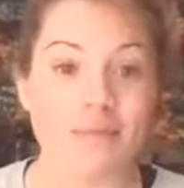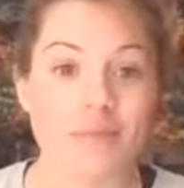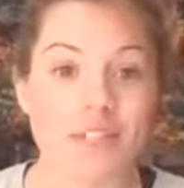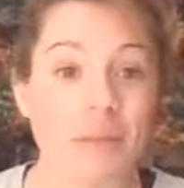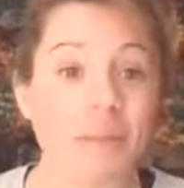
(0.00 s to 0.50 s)

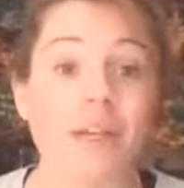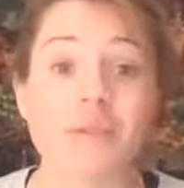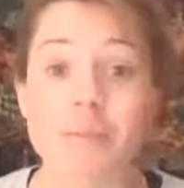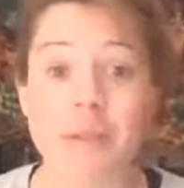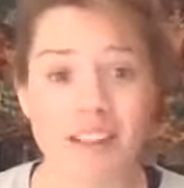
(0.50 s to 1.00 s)
So people
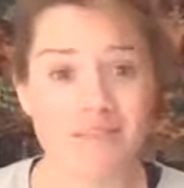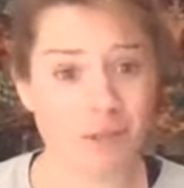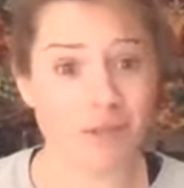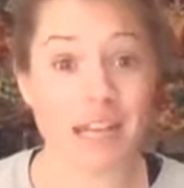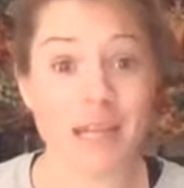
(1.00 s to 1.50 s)
can
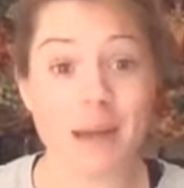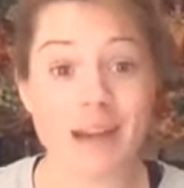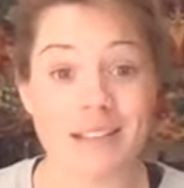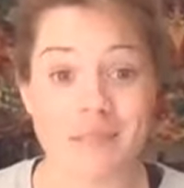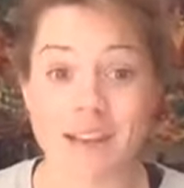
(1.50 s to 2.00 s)
reflect
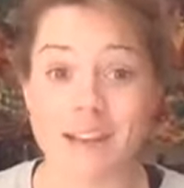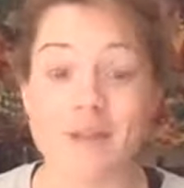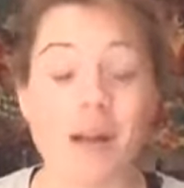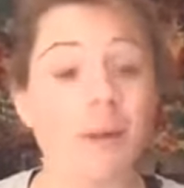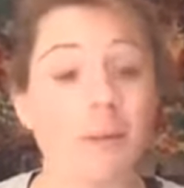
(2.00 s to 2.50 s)
back to me
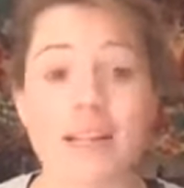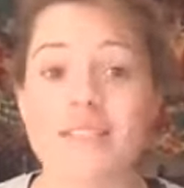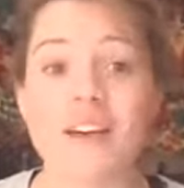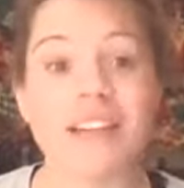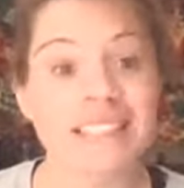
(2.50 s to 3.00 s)
from a place
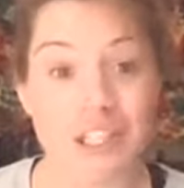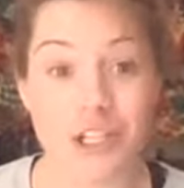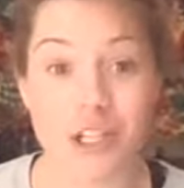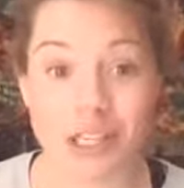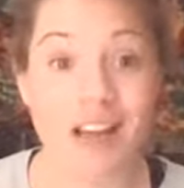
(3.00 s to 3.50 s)
of
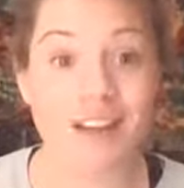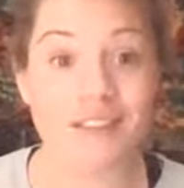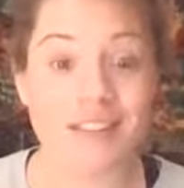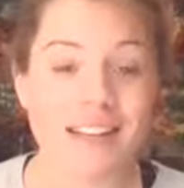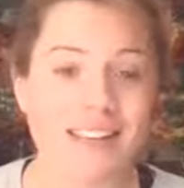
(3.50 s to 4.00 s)
unconditional
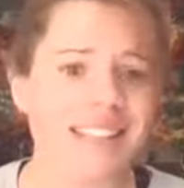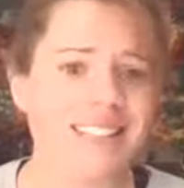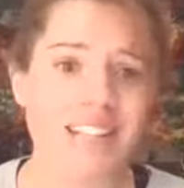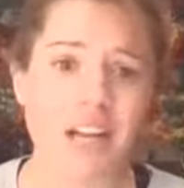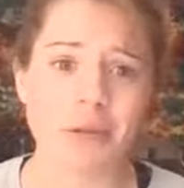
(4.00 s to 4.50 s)
love, not
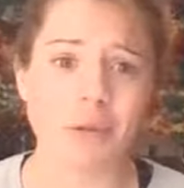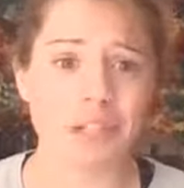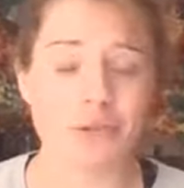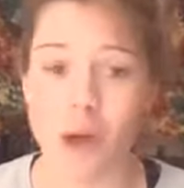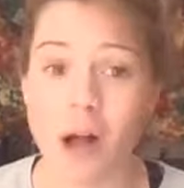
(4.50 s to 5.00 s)
to tell me
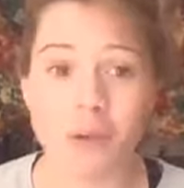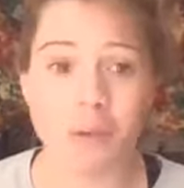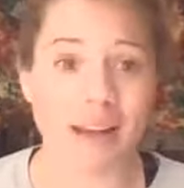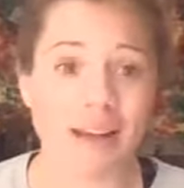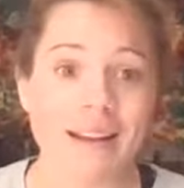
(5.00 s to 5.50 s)
what's wrong with
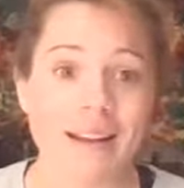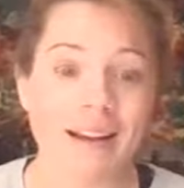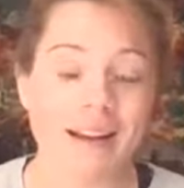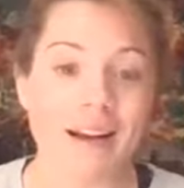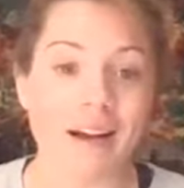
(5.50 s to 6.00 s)
me,
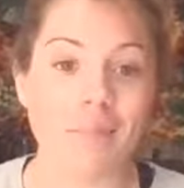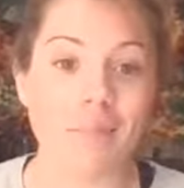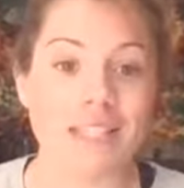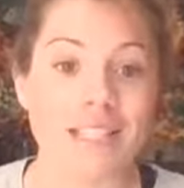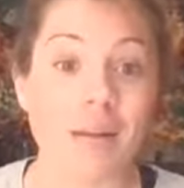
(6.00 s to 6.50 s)

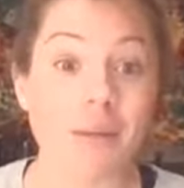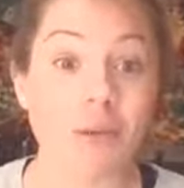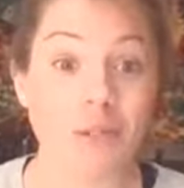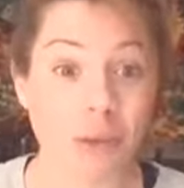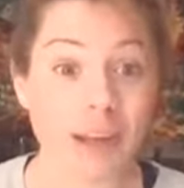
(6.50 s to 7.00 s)
but to tell me
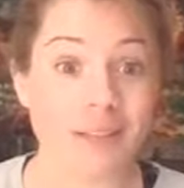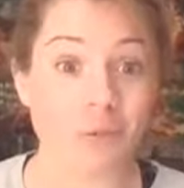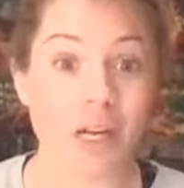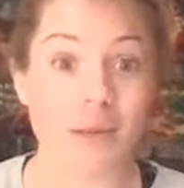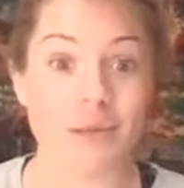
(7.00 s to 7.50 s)
what's right and
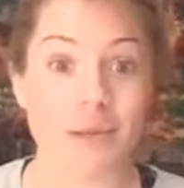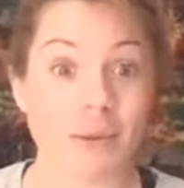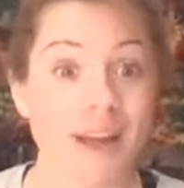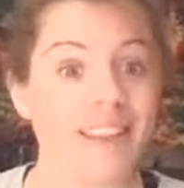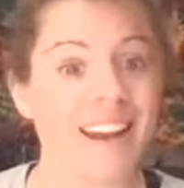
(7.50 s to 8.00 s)
what I'm doing
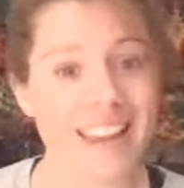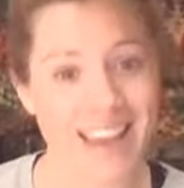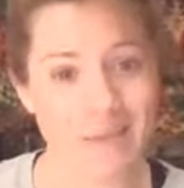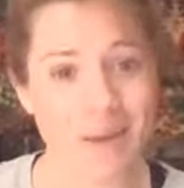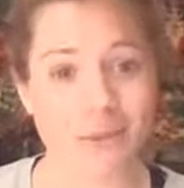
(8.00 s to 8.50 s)
right, that I
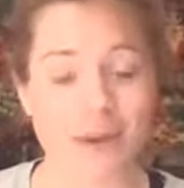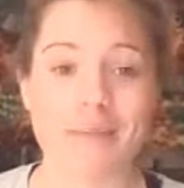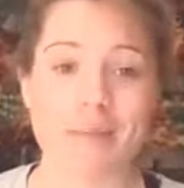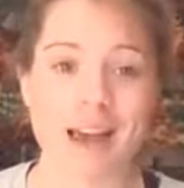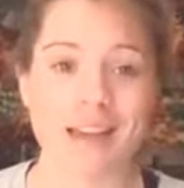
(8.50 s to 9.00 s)
am on the
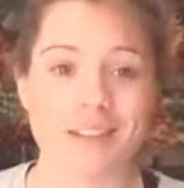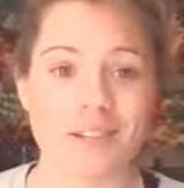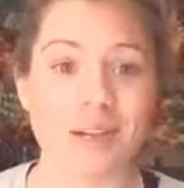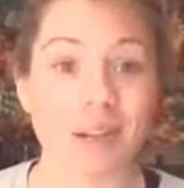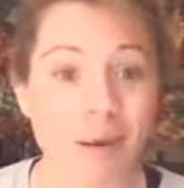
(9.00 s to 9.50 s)
right path,
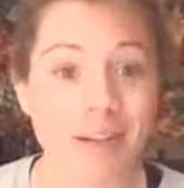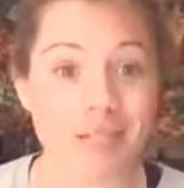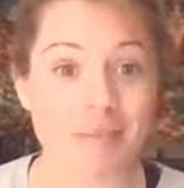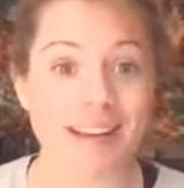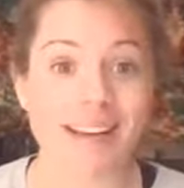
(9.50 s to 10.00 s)
to
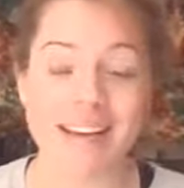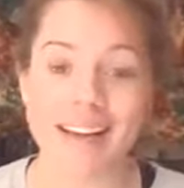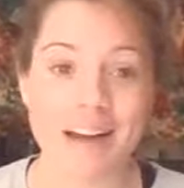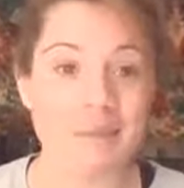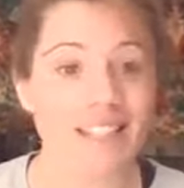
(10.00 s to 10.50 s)
encourage me.
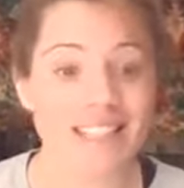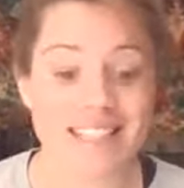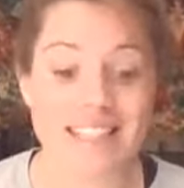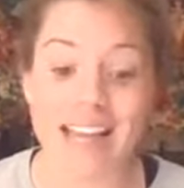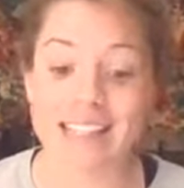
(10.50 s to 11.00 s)
And that's
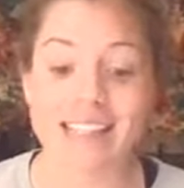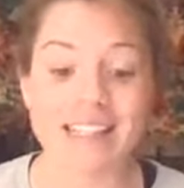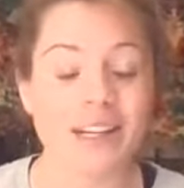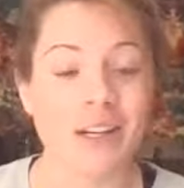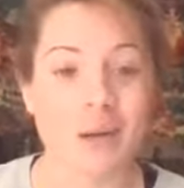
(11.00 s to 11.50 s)

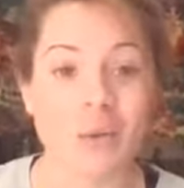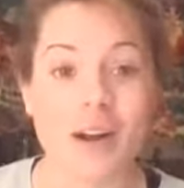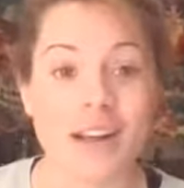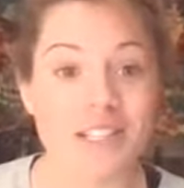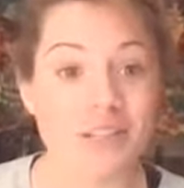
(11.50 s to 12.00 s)
exactly
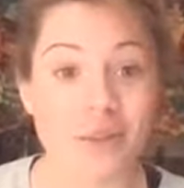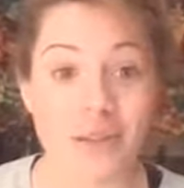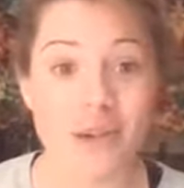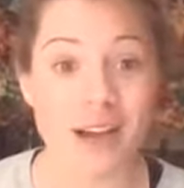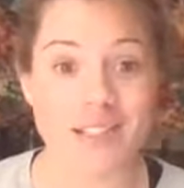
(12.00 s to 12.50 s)
what I do for
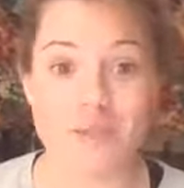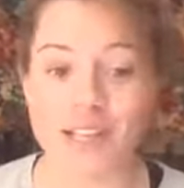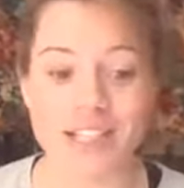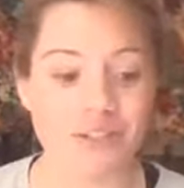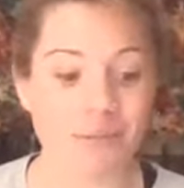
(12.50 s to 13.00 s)
you guys and what
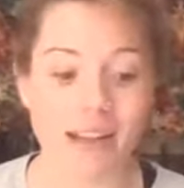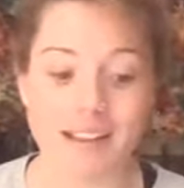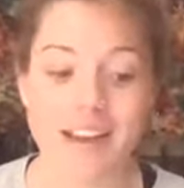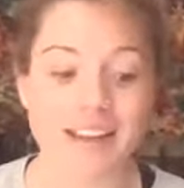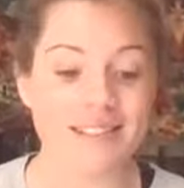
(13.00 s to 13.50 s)
I do for my
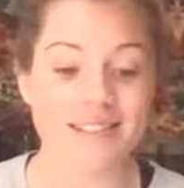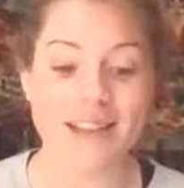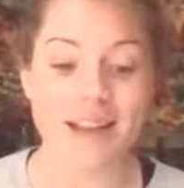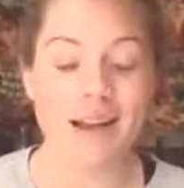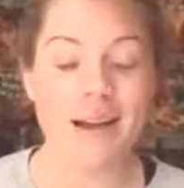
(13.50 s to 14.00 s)
clients.
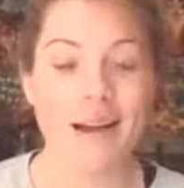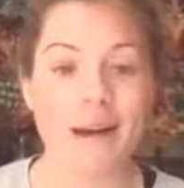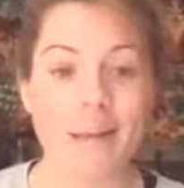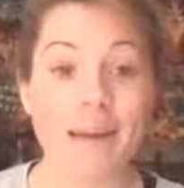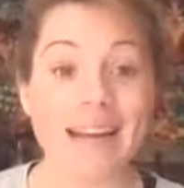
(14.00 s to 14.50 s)

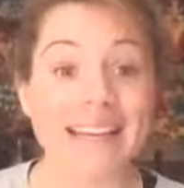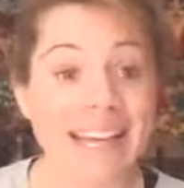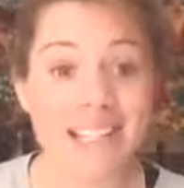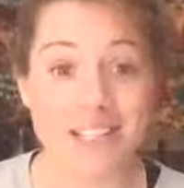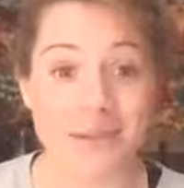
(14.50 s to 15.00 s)
But I
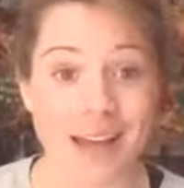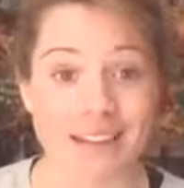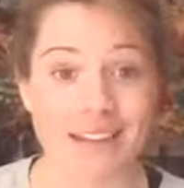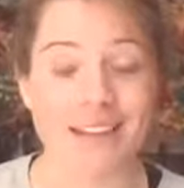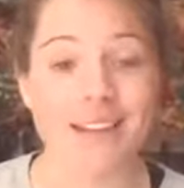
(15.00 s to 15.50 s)
can't do
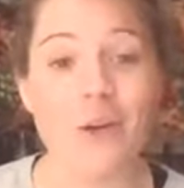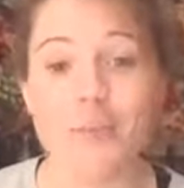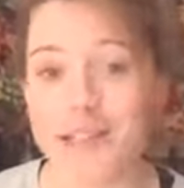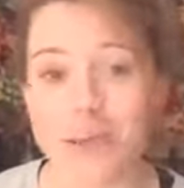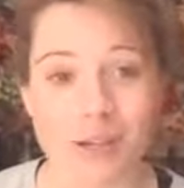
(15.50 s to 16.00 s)
that, and no
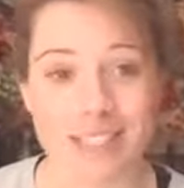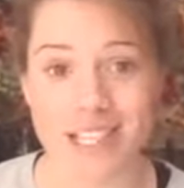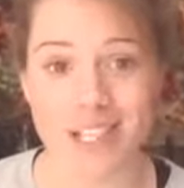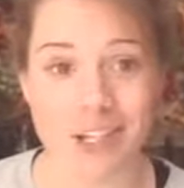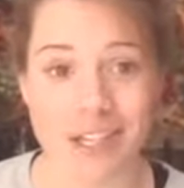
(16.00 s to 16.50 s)
mentor and
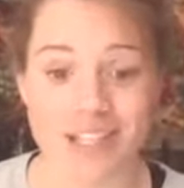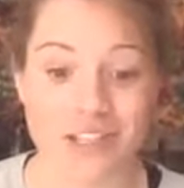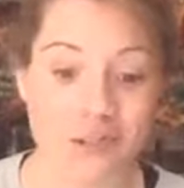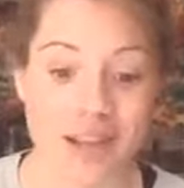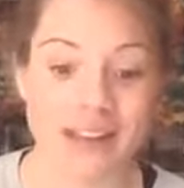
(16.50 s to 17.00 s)
teacher can
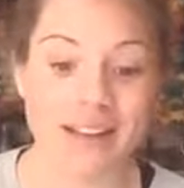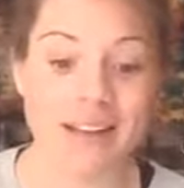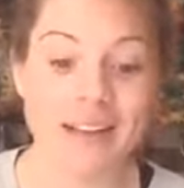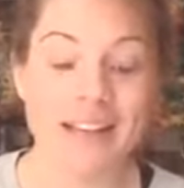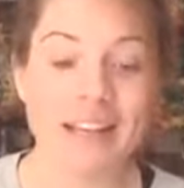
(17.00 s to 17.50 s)
do that
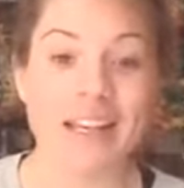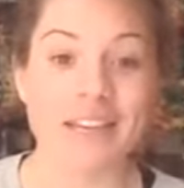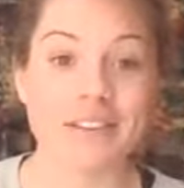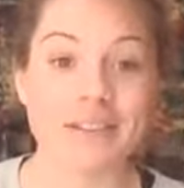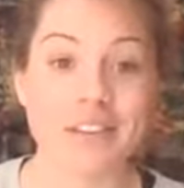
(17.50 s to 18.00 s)

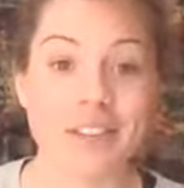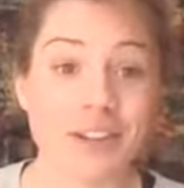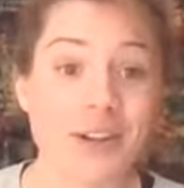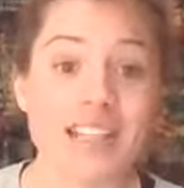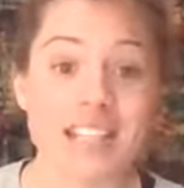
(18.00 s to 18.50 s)
if
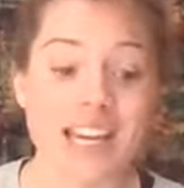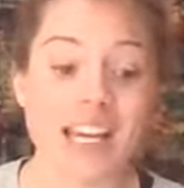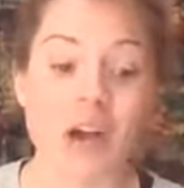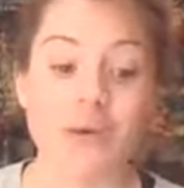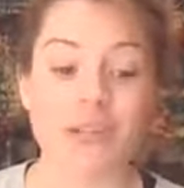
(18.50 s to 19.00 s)
you're not taking
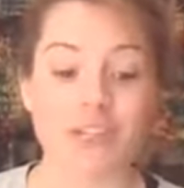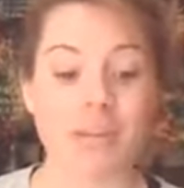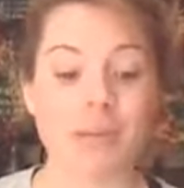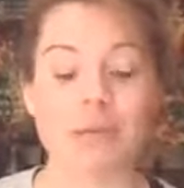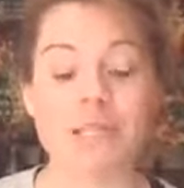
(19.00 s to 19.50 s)

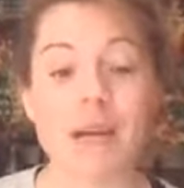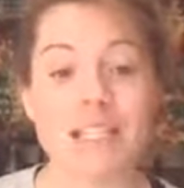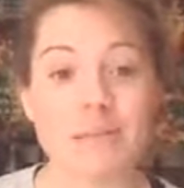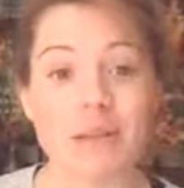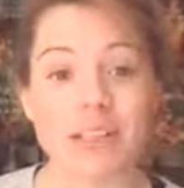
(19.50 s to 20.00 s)
ownership and
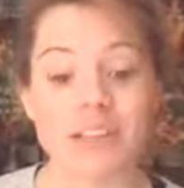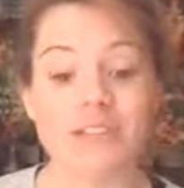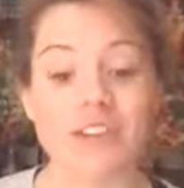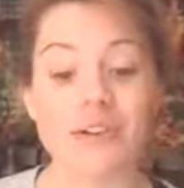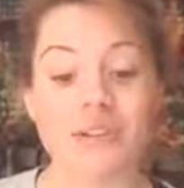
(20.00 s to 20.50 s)
responsibility
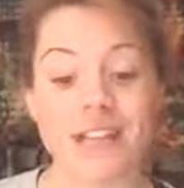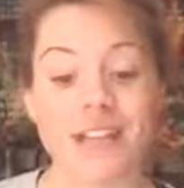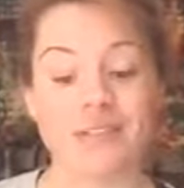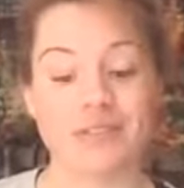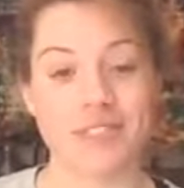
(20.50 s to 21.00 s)
for
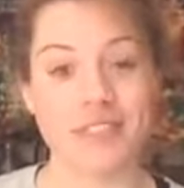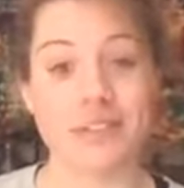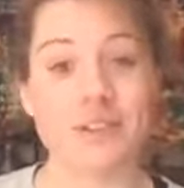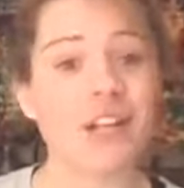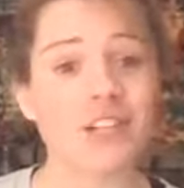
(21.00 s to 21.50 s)
yourself. If
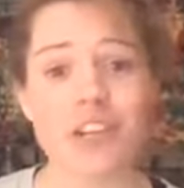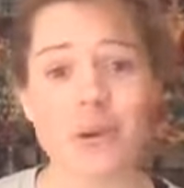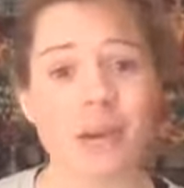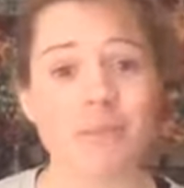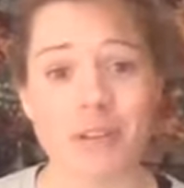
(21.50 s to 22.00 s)
you're not
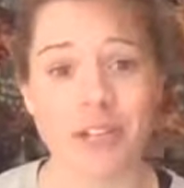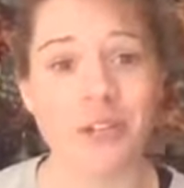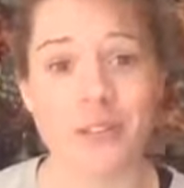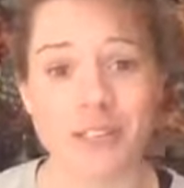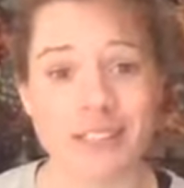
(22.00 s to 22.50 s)
showing up for
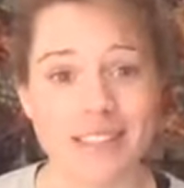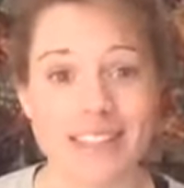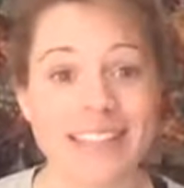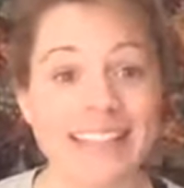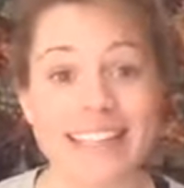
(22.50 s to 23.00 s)
you,
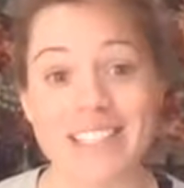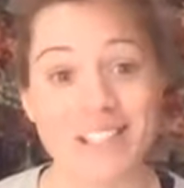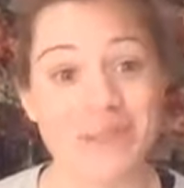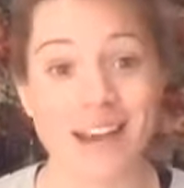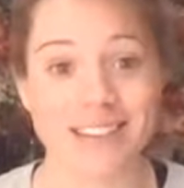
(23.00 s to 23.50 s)
then I can't
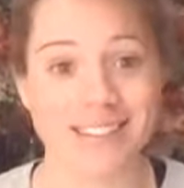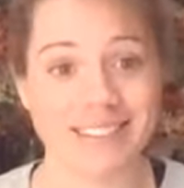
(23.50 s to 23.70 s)
do that.